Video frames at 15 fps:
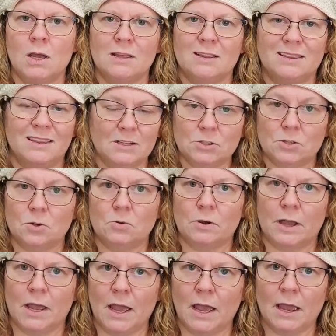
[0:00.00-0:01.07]
That's
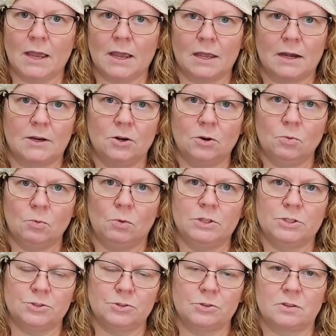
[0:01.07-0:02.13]
okay, and I don't
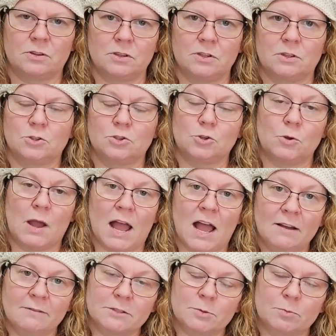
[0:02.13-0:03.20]
want you to think that you
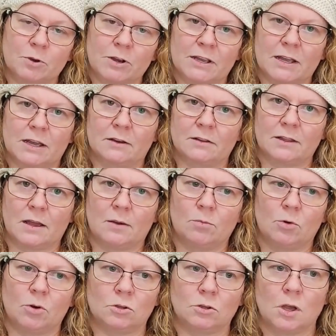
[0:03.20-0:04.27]
have to break out of that
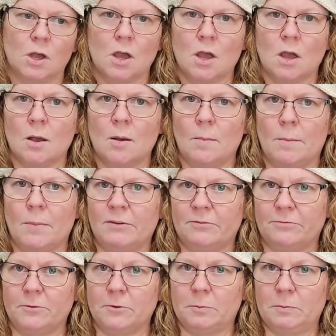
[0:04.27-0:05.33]
mold. But
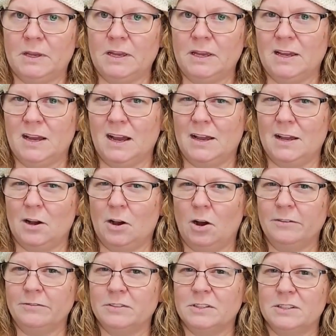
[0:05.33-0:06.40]
for me, I
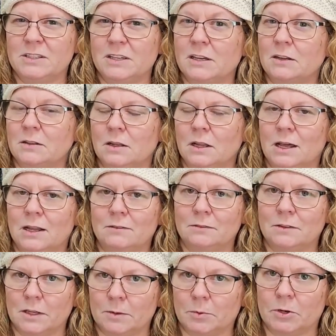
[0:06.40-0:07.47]
often take a lot of
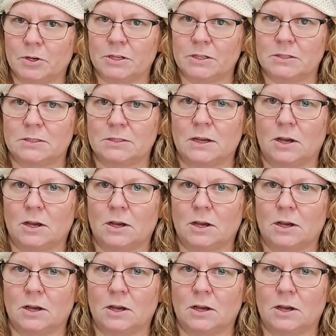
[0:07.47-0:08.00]
liberties.